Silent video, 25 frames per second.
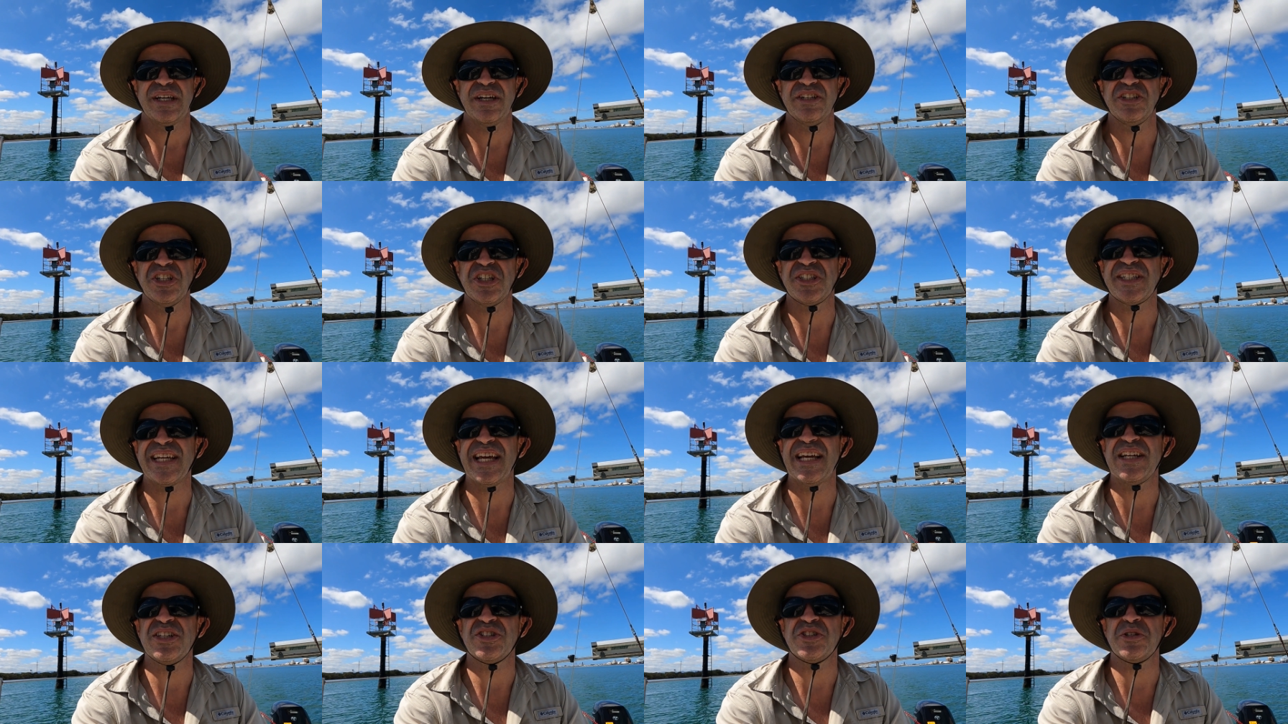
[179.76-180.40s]
Going
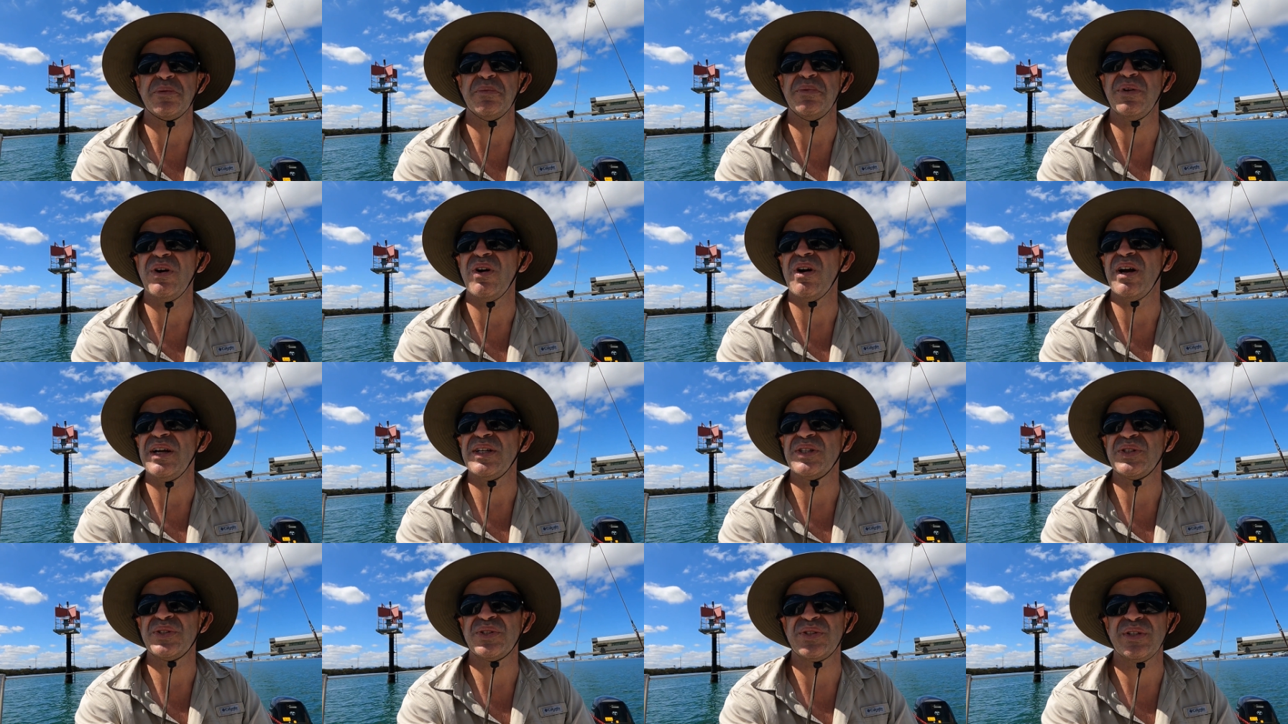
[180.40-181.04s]
to take some
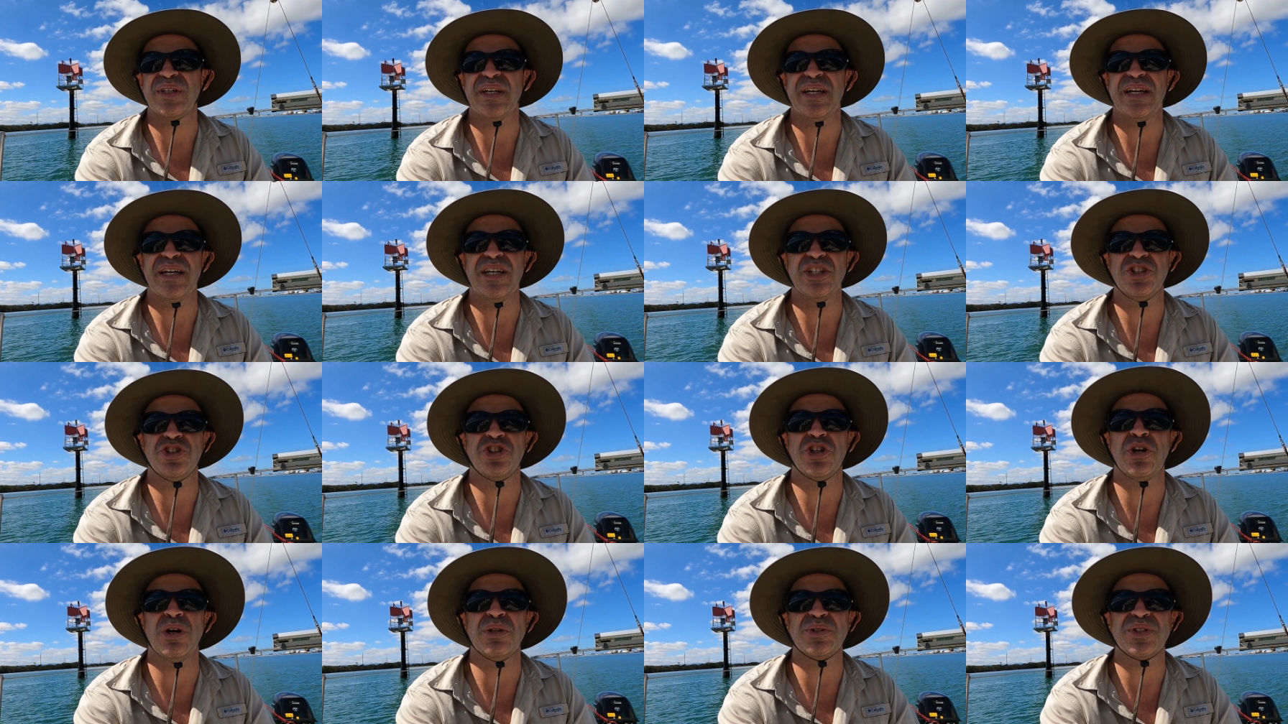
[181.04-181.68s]
nice
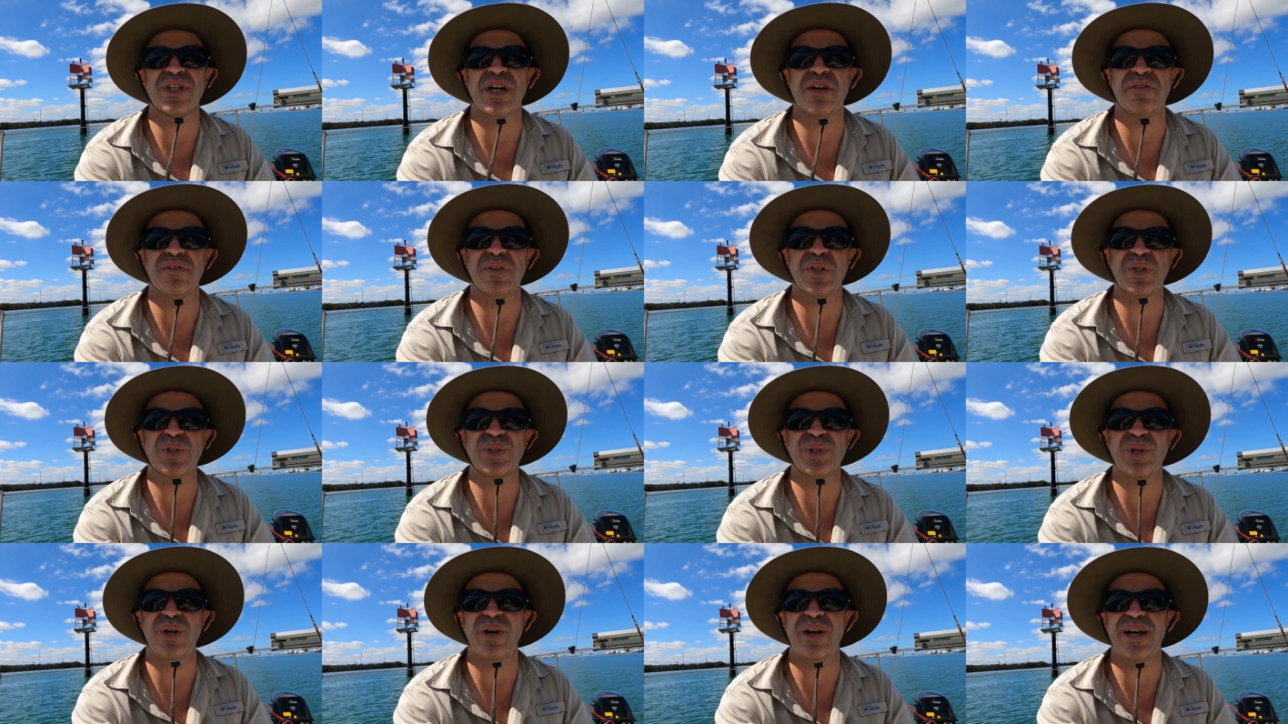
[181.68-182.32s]
uh, shots
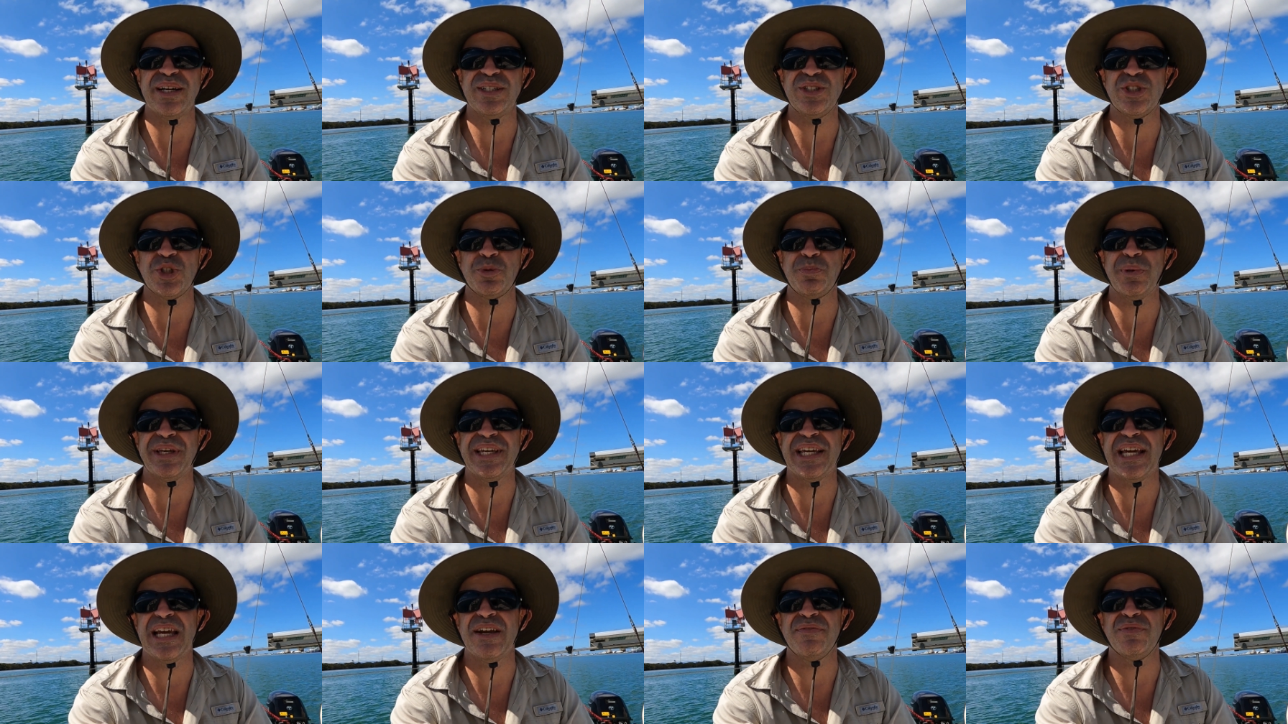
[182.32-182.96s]
over the side.
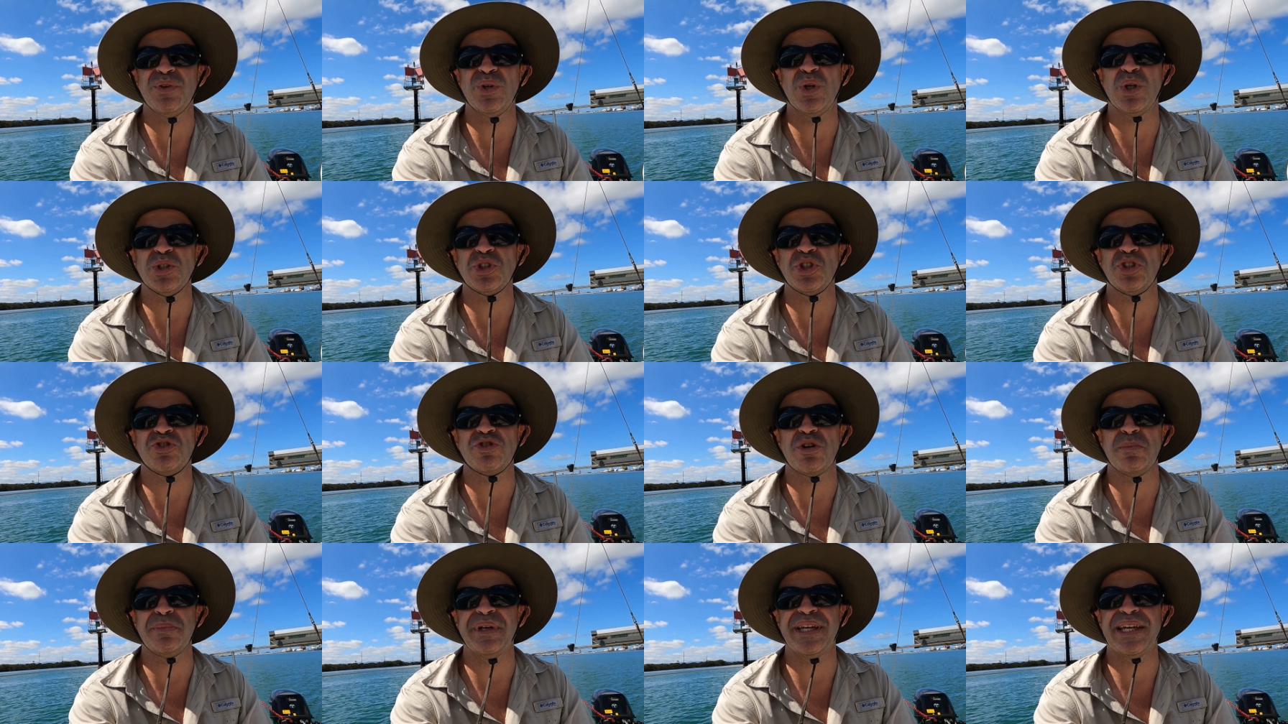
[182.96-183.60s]
Just be careful
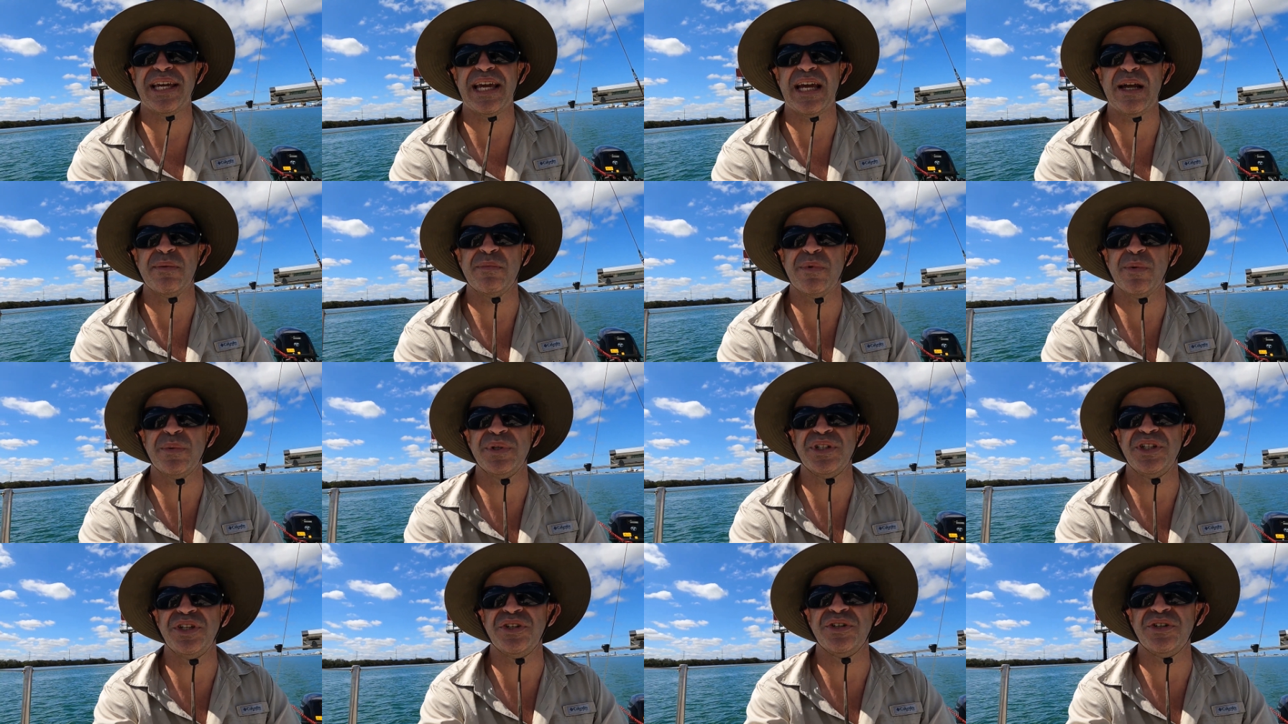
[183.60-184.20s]
not to drop your camera